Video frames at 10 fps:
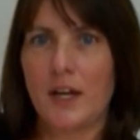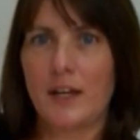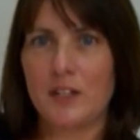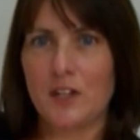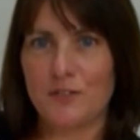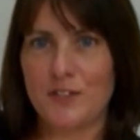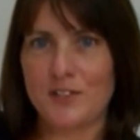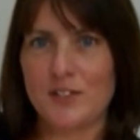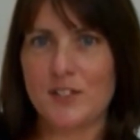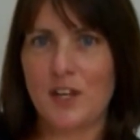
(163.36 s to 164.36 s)
and, if
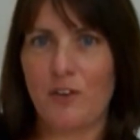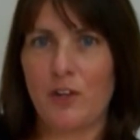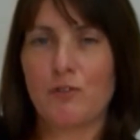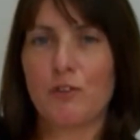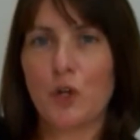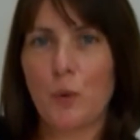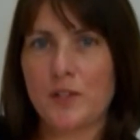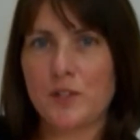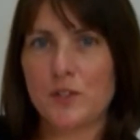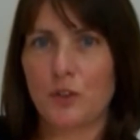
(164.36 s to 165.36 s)
necessary,
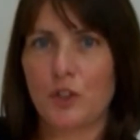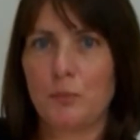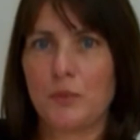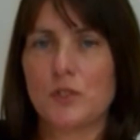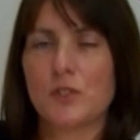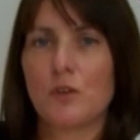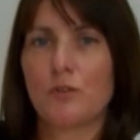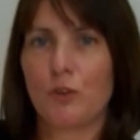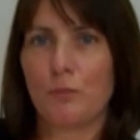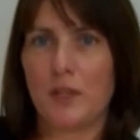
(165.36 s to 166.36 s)
request documents
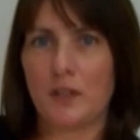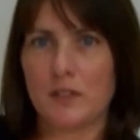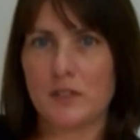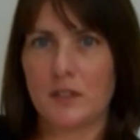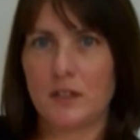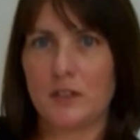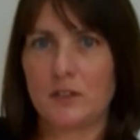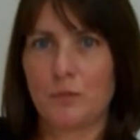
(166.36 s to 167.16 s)
from the other side.